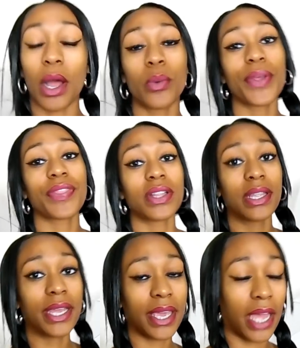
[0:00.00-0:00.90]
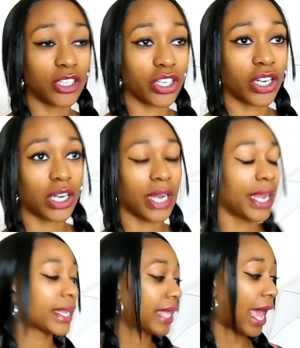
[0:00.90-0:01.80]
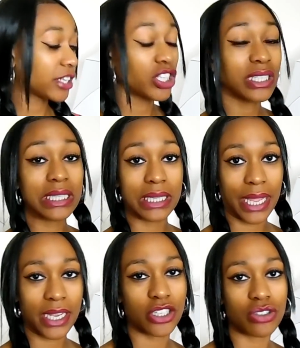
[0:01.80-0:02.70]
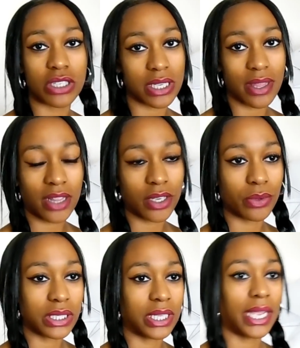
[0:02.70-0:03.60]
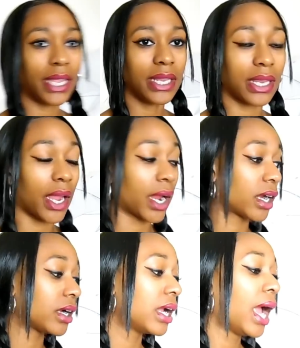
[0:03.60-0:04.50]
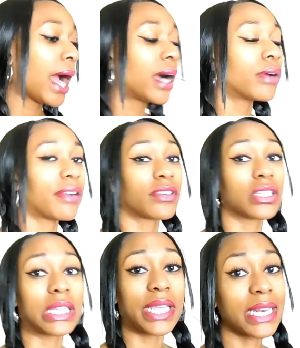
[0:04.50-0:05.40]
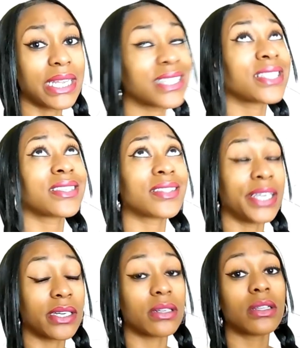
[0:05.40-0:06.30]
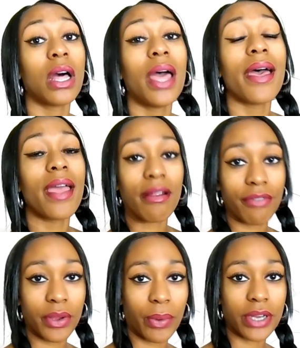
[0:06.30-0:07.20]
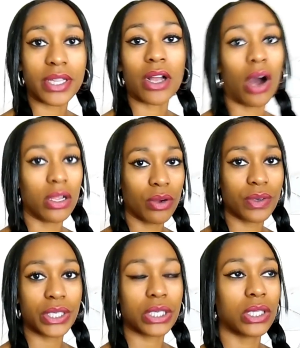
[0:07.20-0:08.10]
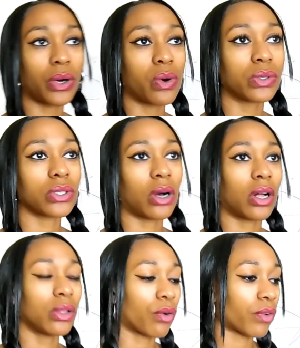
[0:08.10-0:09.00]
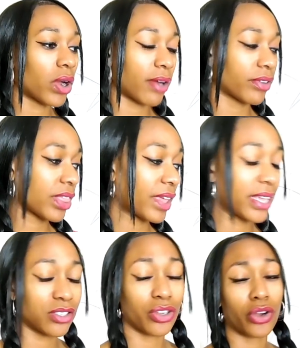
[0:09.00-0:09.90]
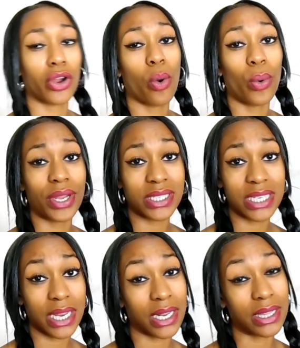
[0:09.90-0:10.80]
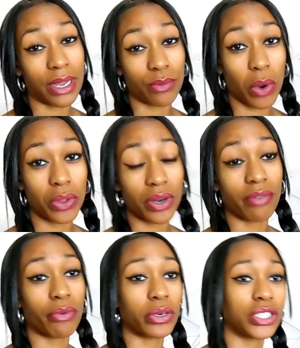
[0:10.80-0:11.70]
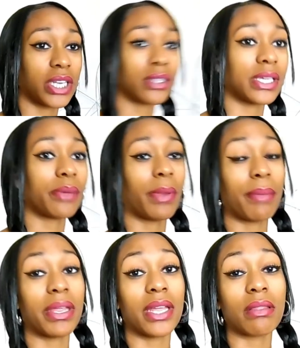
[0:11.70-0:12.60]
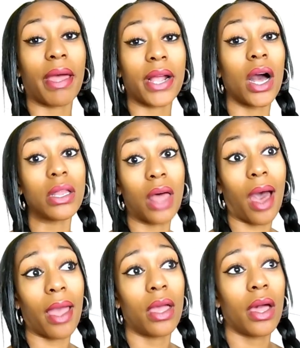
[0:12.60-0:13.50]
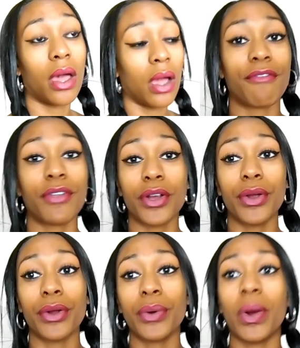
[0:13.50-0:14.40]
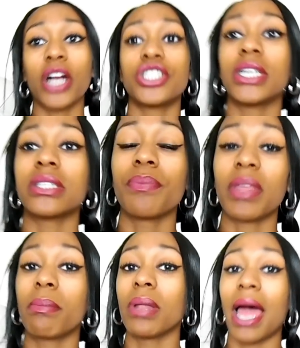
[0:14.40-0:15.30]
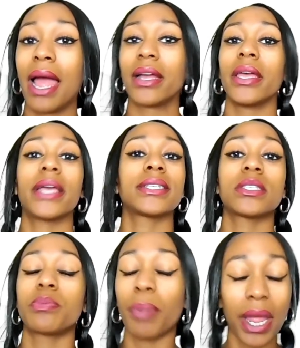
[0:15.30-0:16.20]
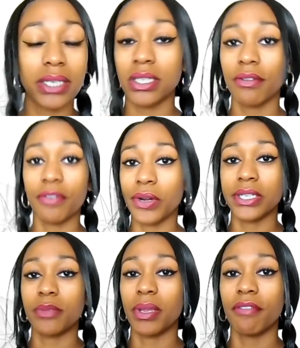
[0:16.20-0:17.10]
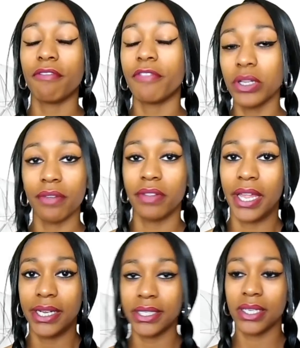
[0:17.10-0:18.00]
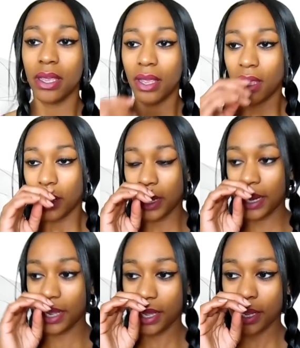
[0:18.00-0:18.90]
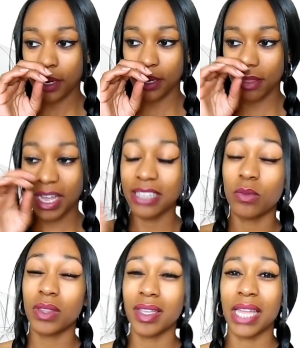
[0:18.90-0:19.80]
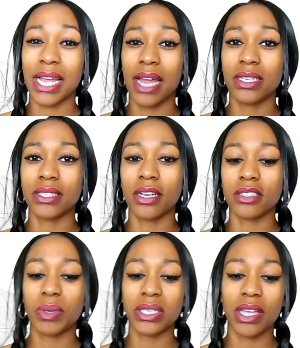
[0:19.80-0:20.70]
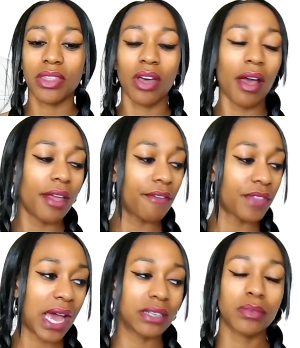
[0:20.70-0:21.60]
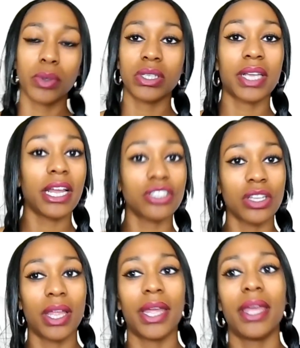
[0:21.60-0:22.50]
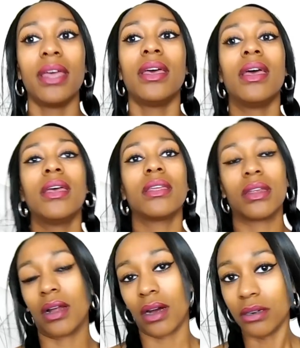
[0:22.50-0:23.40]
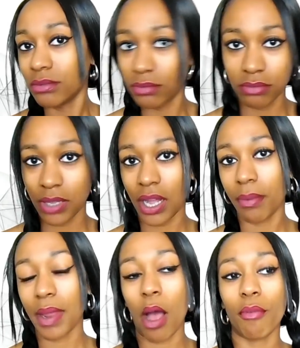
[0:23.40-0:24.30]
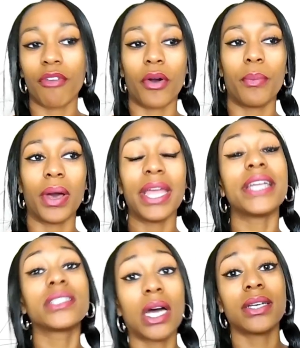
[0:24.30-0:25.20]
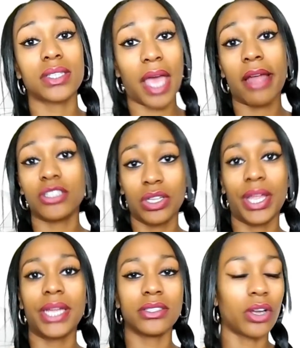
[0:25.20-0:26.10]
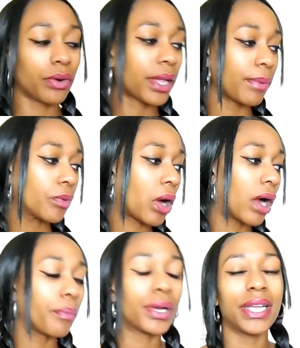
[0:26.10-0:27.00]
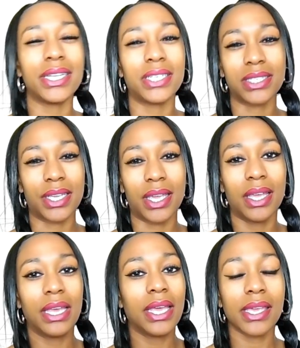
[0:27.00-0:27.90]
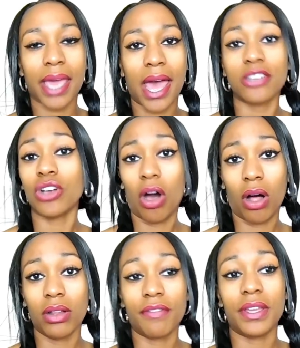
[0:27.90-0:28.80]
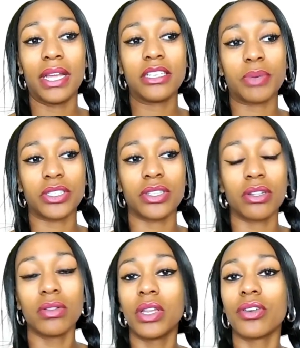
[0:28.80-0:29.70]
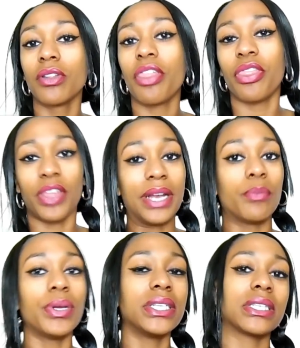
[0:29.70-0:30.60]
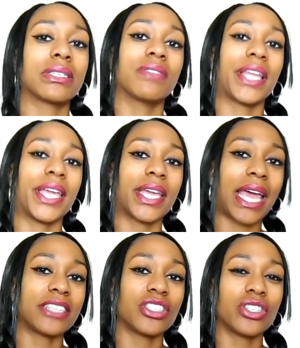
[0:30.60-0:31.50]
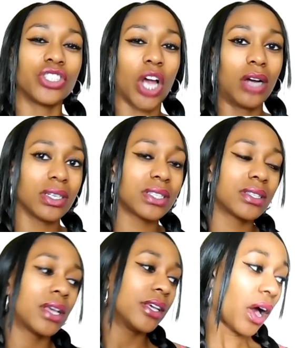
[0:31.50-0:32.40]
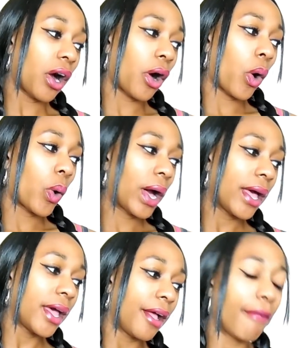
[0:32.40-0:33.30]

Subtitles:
Now with the lint catcher, it catches lint because you can see that there was lint in there. However, lint is still everywhere, like all over your clothes, all over everything. So you're going to need a lint roller, unfortunately, maybe like a lot. If you're washing something black, expect for it to be full of lint. And that's one thing that kind of sucks, because I thought if that's supposed to catch the lint, you know, it'll be helpful. But it does catch lint, don't get me wrong, but it doesn't catch all of it, especially the little thin pieces of lint. It catches the chunks. So